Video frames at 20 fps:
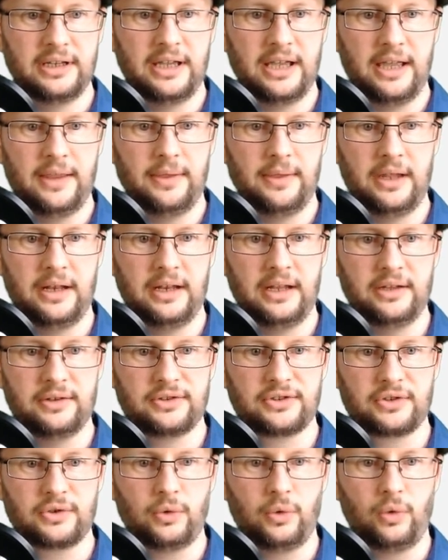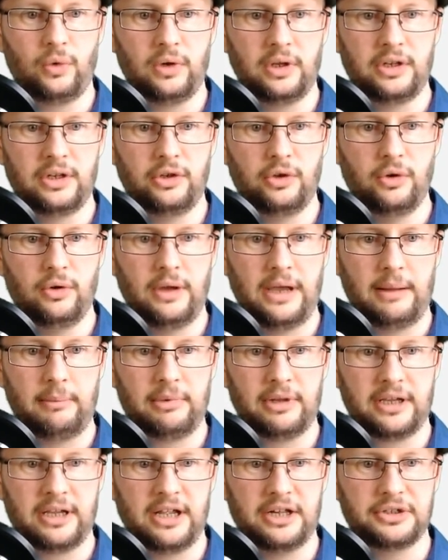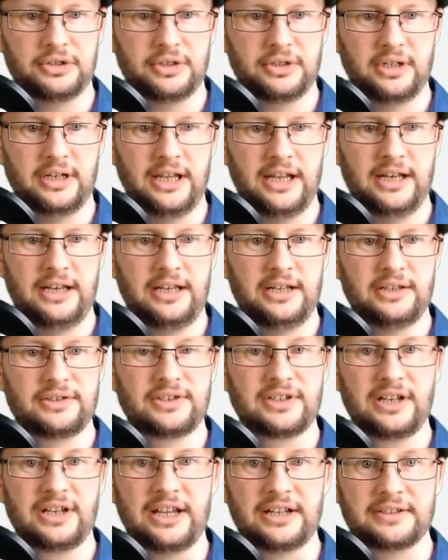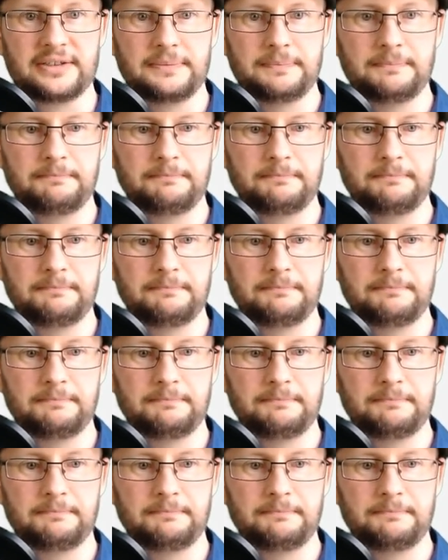and then Install New Application, and hit Select.